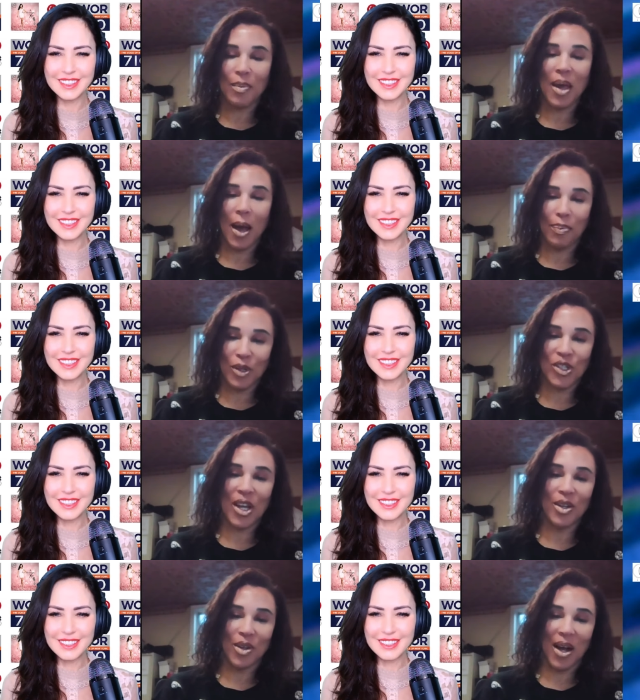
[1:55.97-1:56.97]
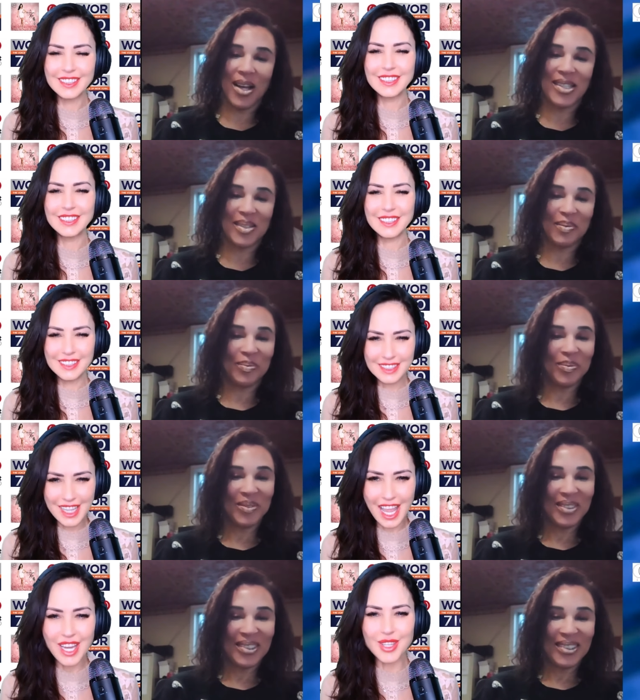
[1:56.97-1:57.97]
Speaker 1: me. I appreciate you guys.
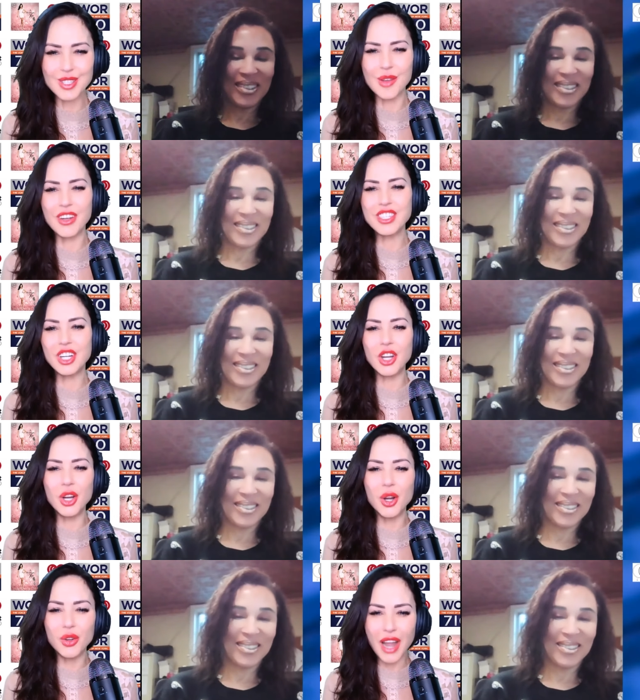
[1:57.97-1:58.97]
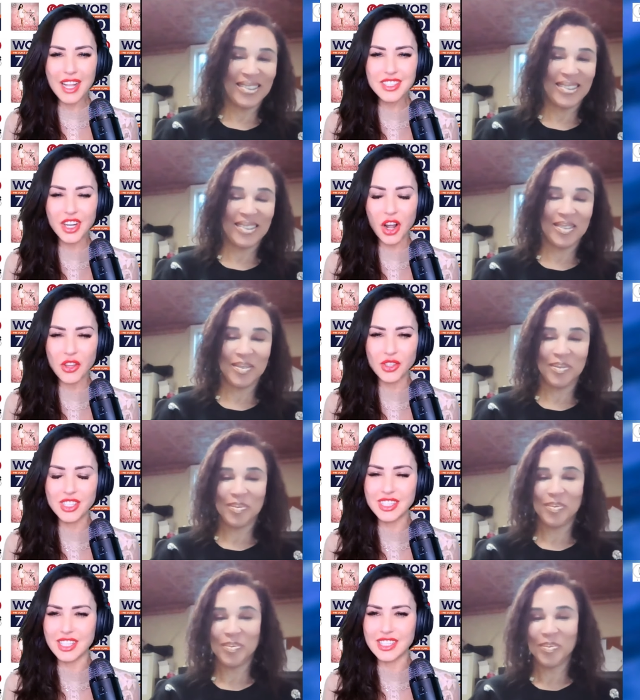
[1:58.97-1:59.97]
Speaker 2: Thank you so much. And congrats on all
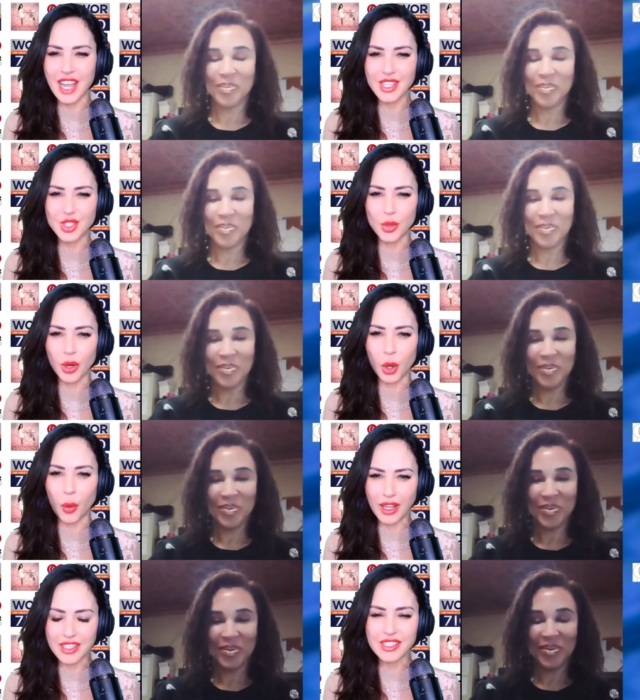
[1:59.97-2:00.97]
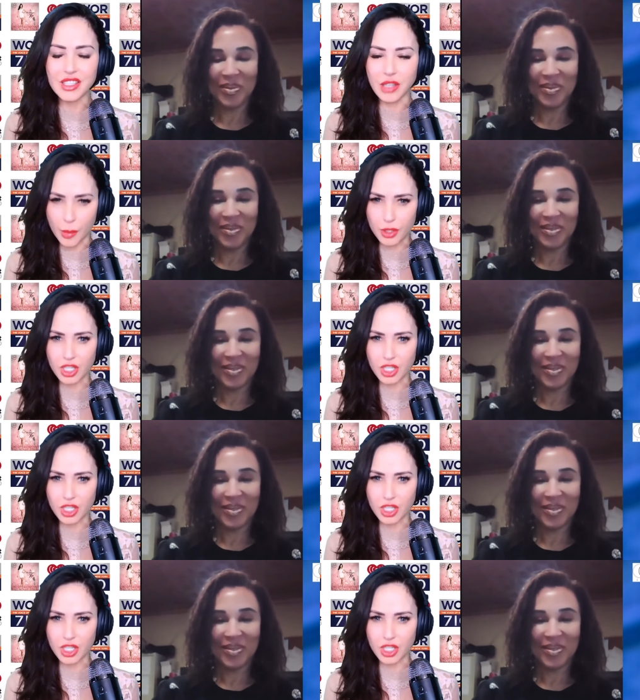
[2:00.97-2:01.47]
your success. You are quite the celebrity